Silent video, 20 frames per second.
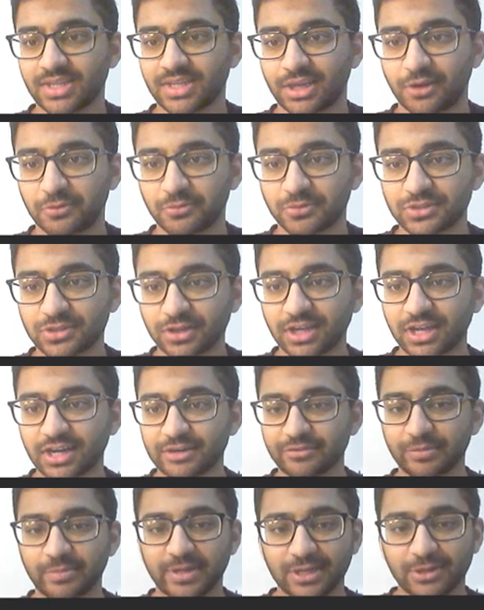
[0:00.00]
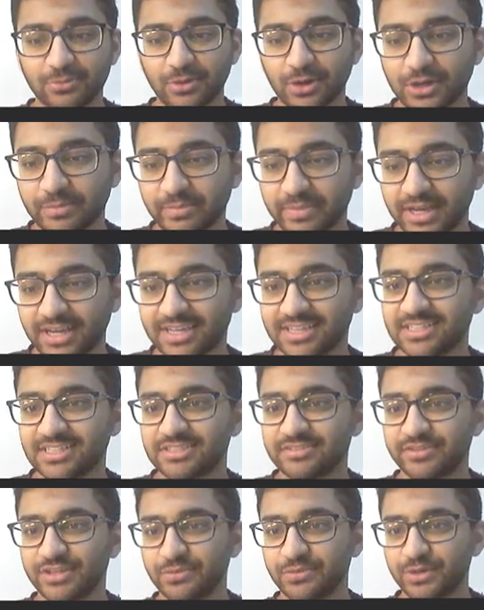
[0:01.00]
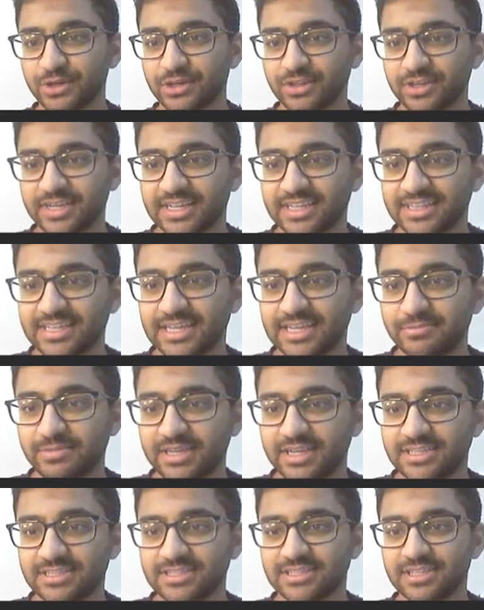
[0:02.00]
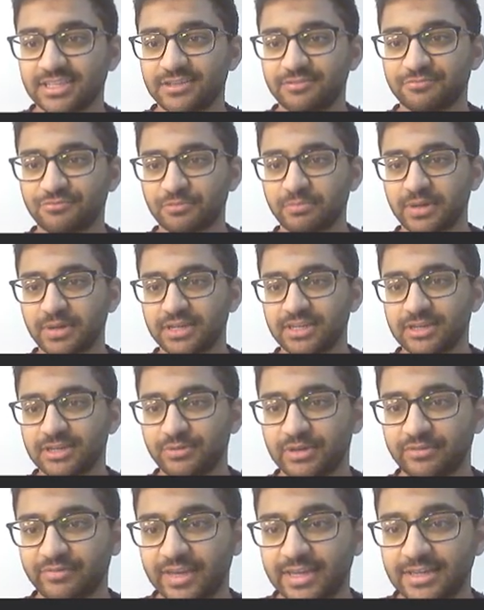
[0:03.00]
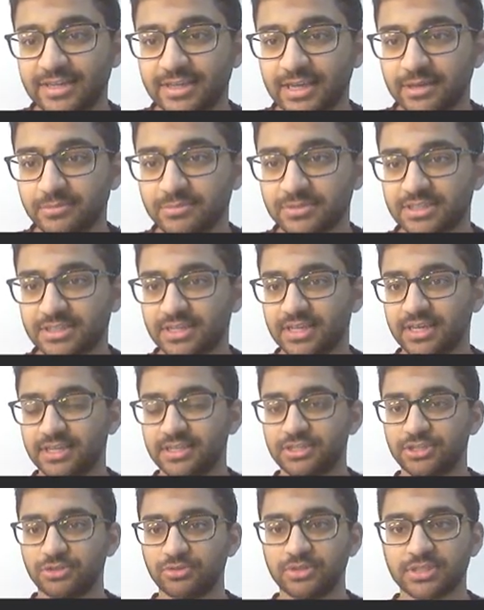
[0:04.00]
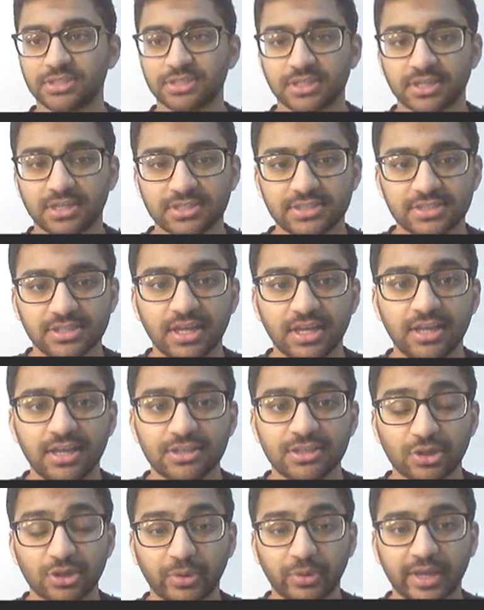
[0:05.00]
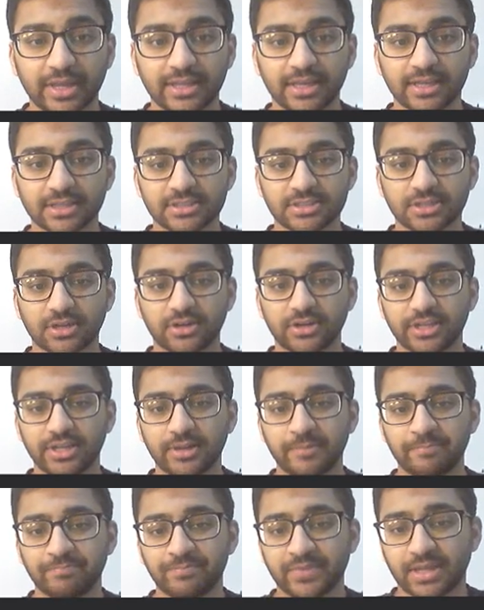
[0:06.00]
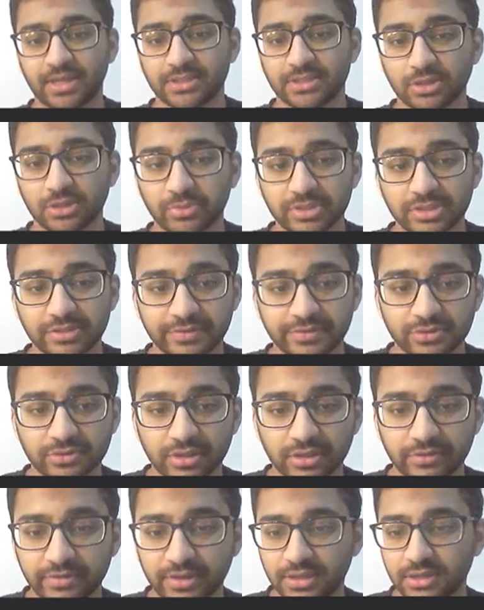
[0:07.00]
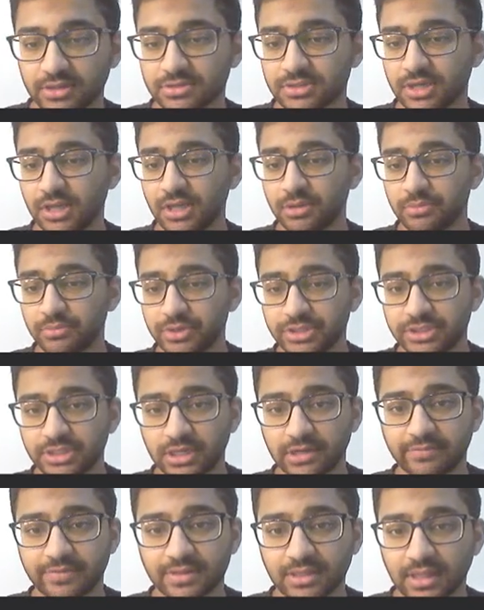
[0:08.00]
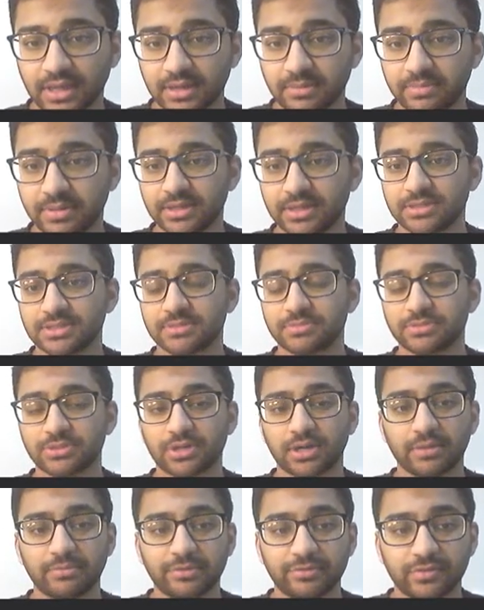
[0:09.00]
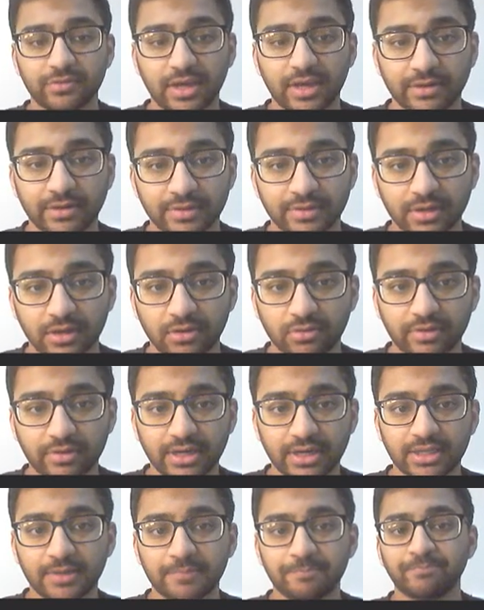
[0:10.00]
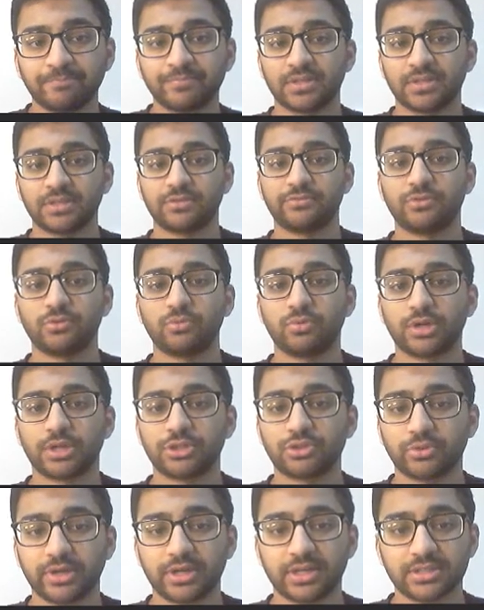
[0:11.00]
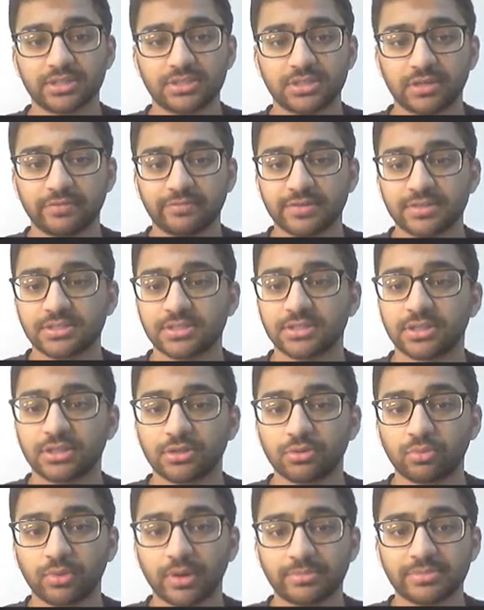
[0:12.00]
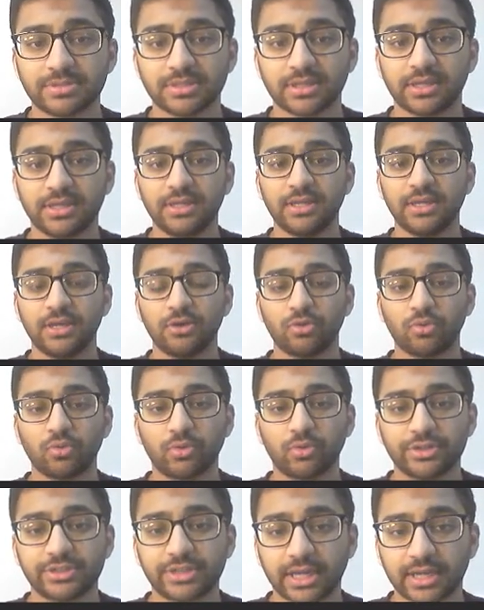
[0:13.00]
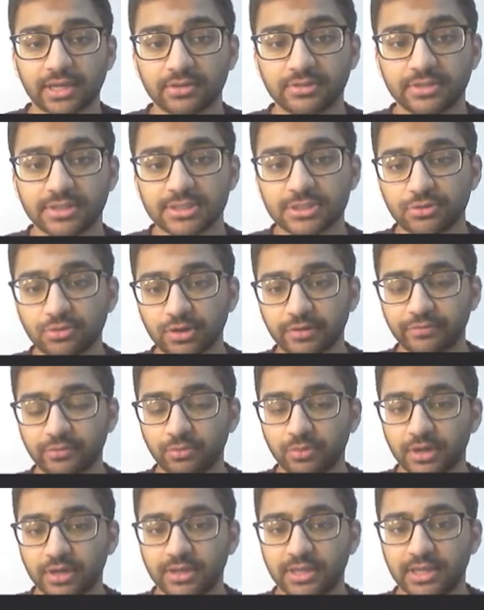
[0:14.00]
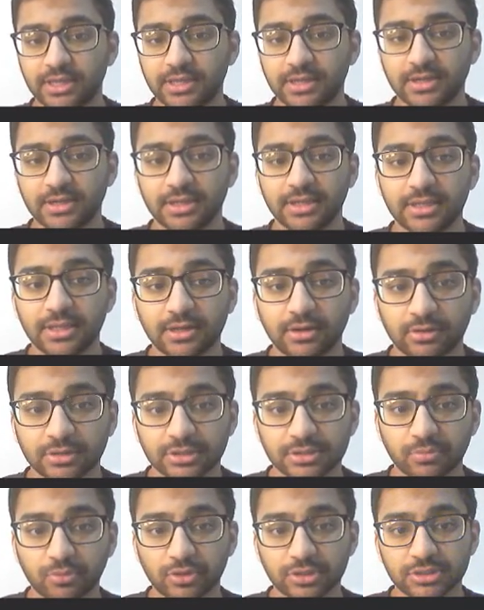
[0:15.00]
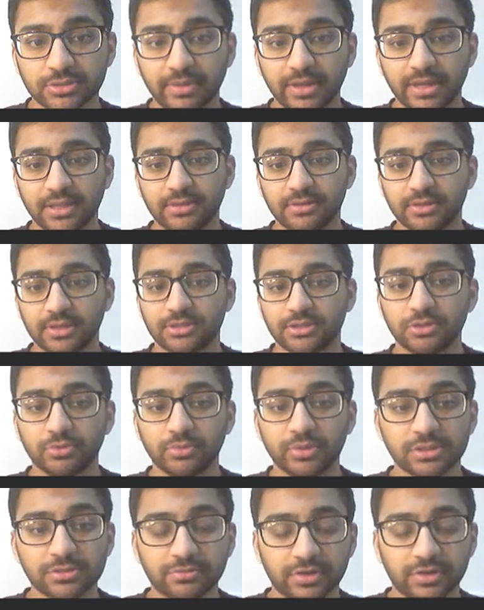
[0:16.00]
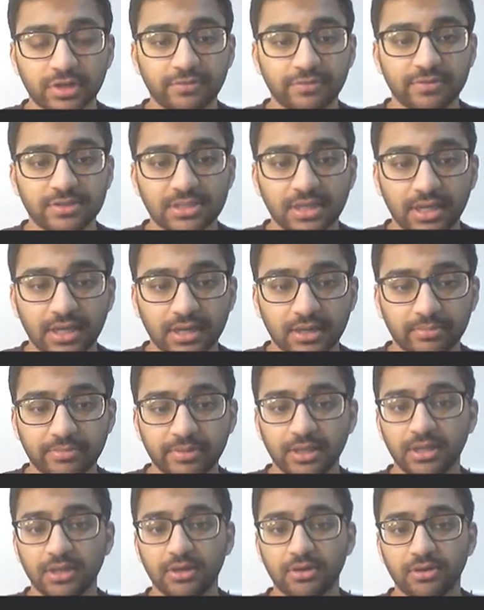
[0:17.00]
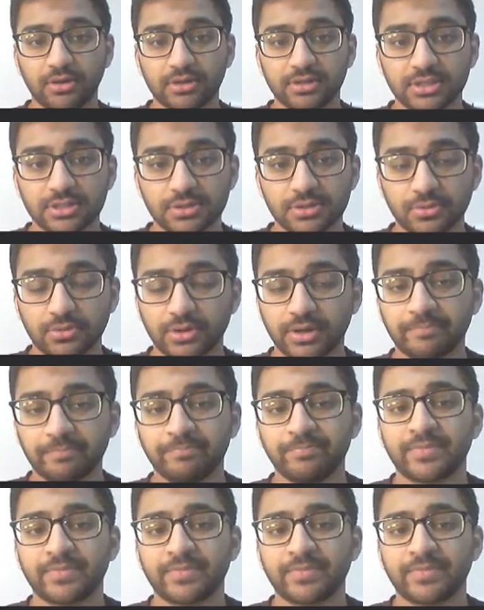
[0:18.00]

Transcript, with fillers: Hey, what's going on everybody? Welcome back. In this video we are looking at the NBA slate for Monday. We have 8 games today to discuss. Let's go ahead and get started. As always, if you enjoy the videos, appreciate it hit the like button, subscribe if you haven't already. If you want to join us, you can visit the website or check out Discord if you want to get in on sports betting. You get two weeks free if you sign up on Discord.